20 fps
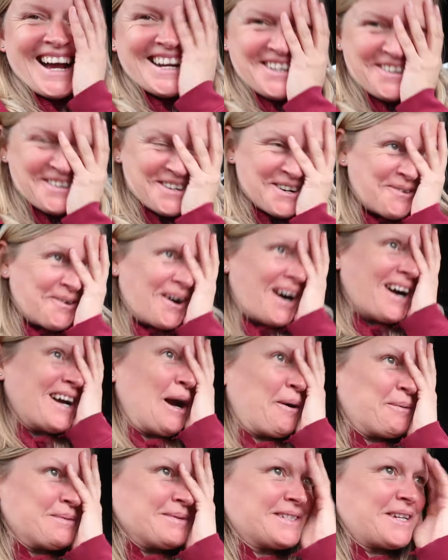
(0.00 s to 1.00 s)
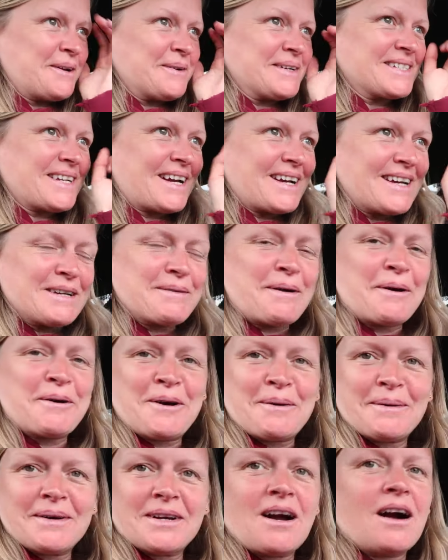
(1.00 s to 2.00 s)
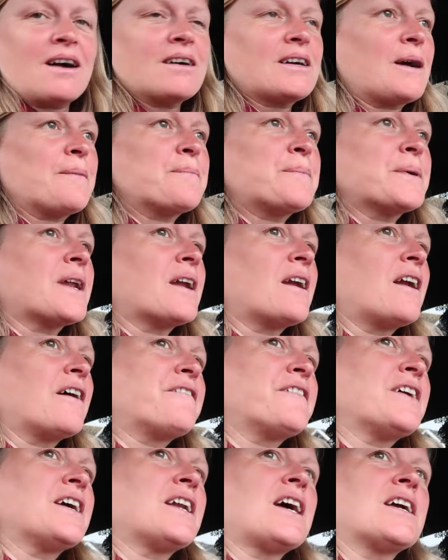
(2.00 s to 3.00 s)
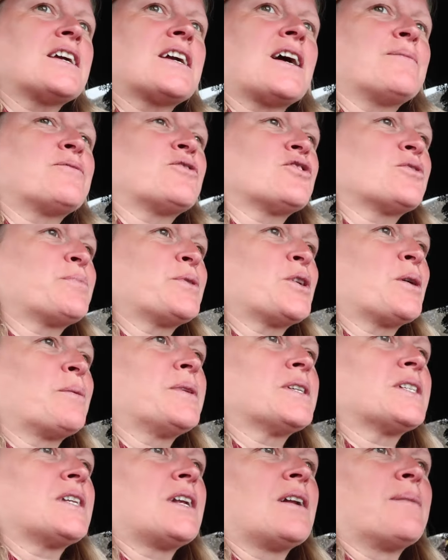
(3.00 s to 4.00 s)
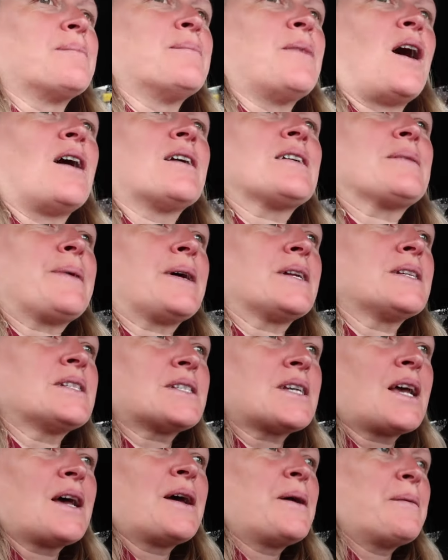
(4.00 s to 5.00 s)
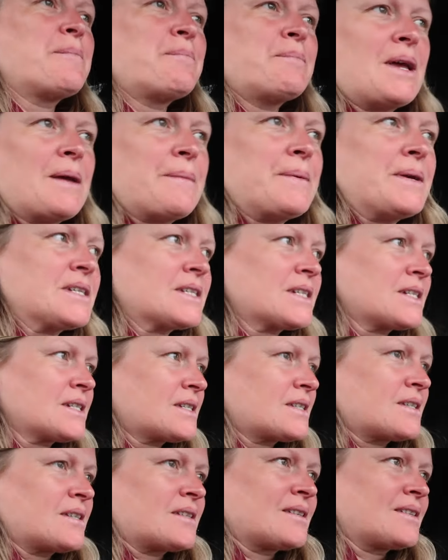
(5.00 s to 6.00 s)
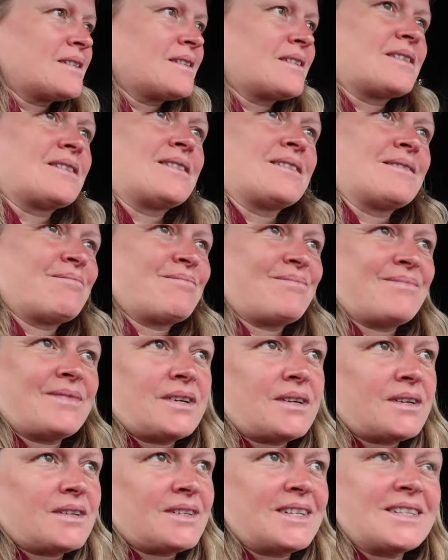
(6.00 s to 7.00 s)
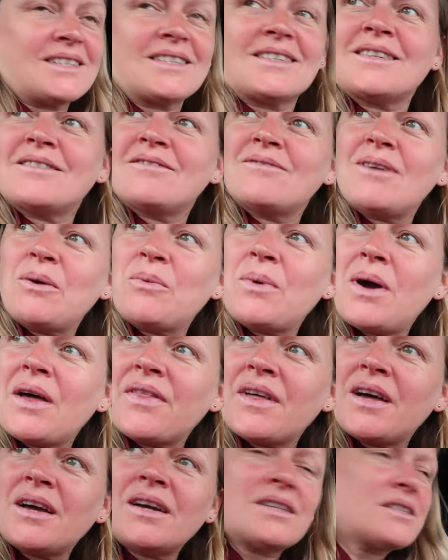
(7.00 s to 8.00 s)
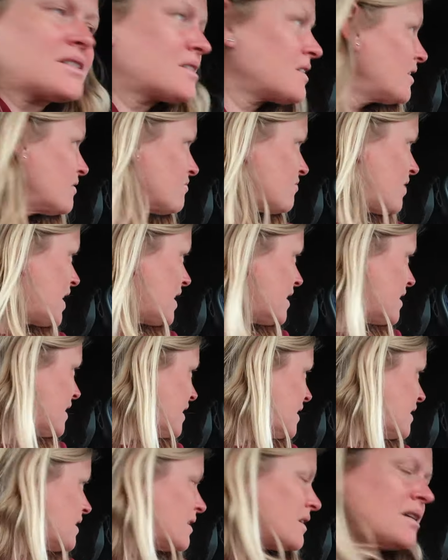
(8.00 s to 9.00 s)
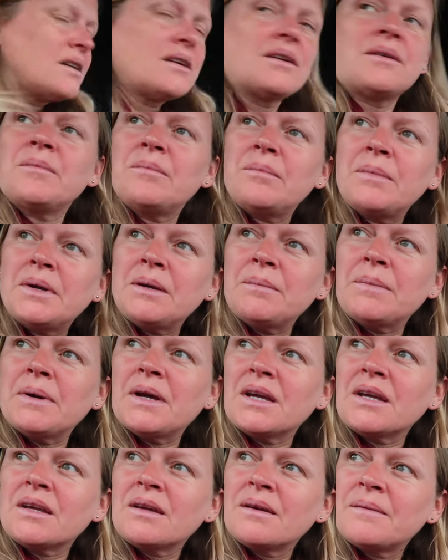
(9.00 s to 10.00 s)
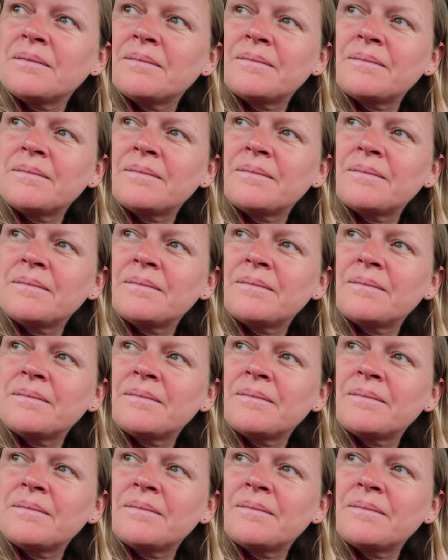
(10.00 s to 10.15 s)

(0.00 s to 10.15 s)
I don't know why, I was so excited about going car camping and I feel like I've just become this little Marty pants. Maybe it's because, is it the wet weather? It started raining? Maybe.